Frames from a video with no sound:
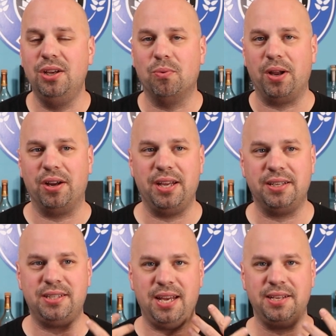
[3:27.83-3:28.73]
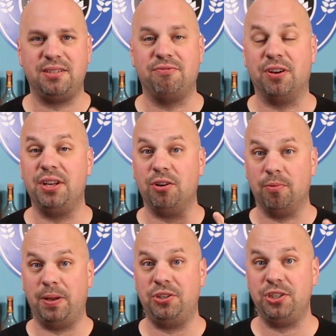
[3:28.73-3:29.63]
where it tastes very
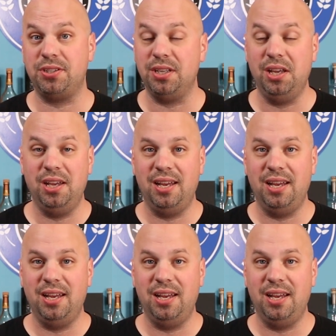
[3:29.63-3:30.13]
herbaceous,